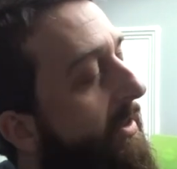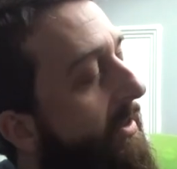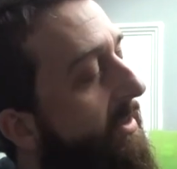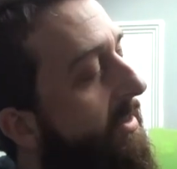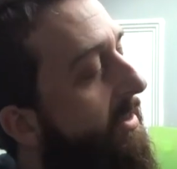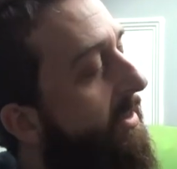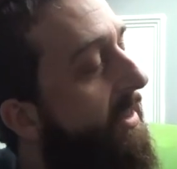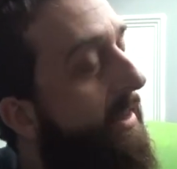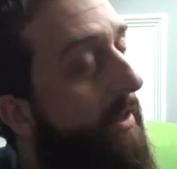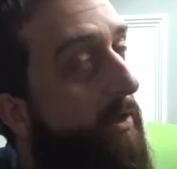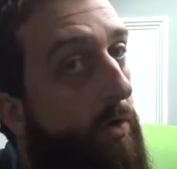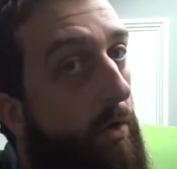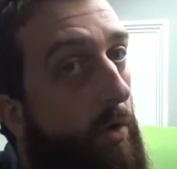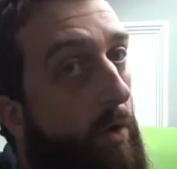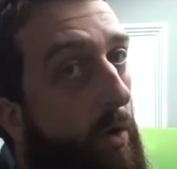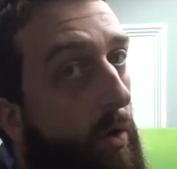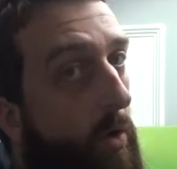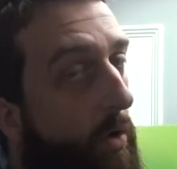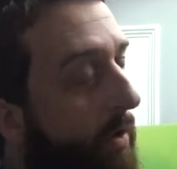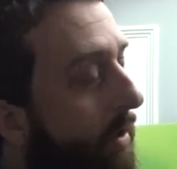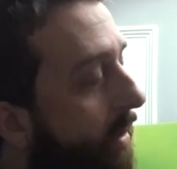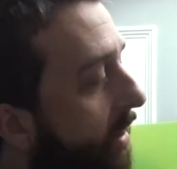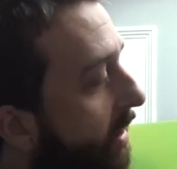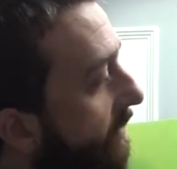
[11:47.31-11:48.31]
can stick
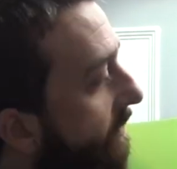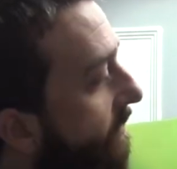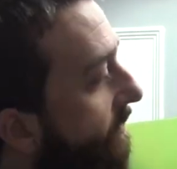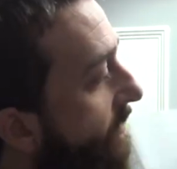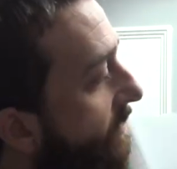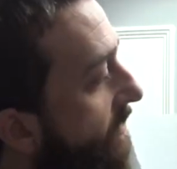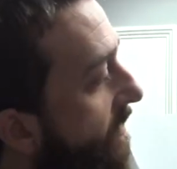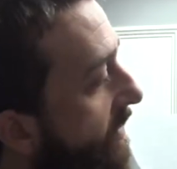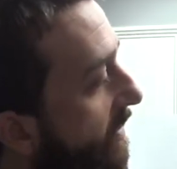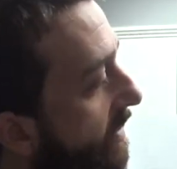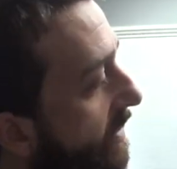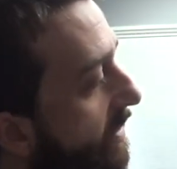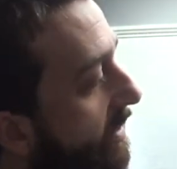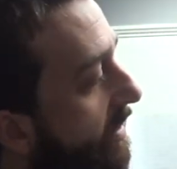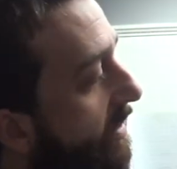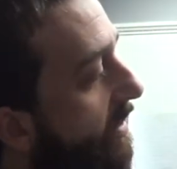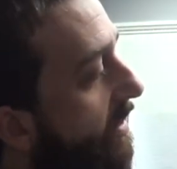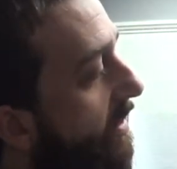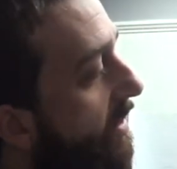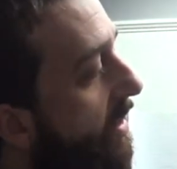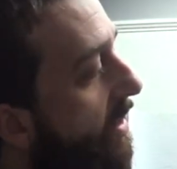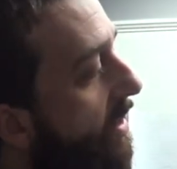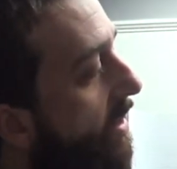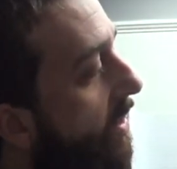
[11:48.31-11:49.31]
all of
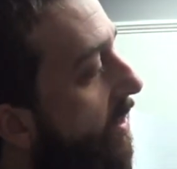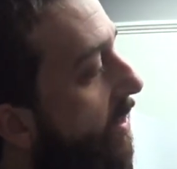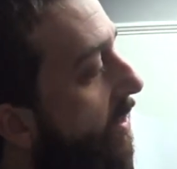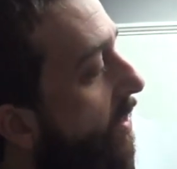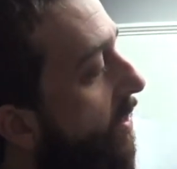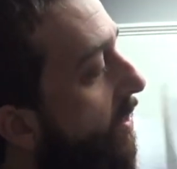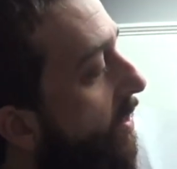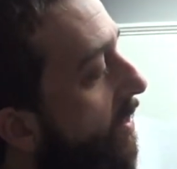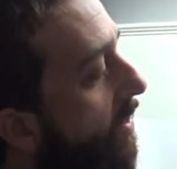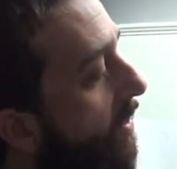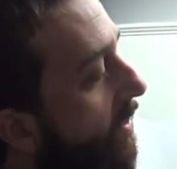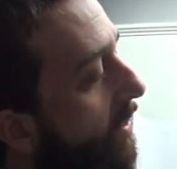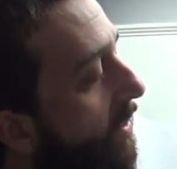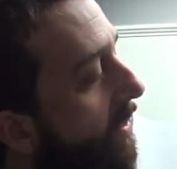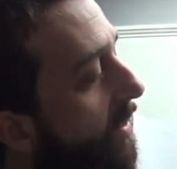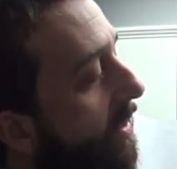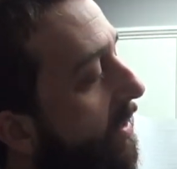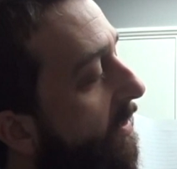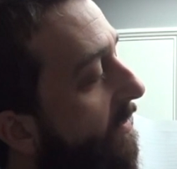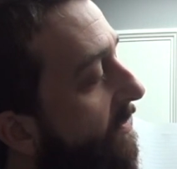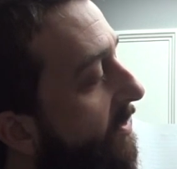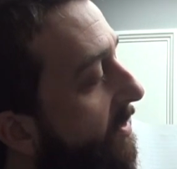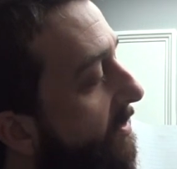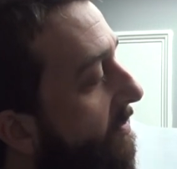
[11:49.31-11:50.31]

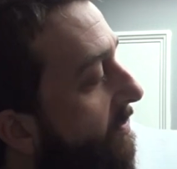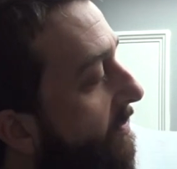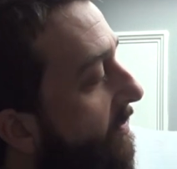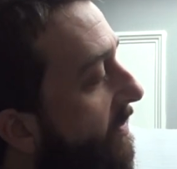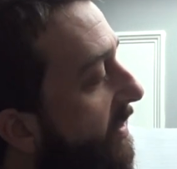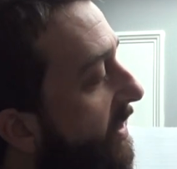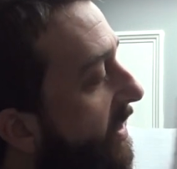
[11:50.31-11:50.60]
all of them.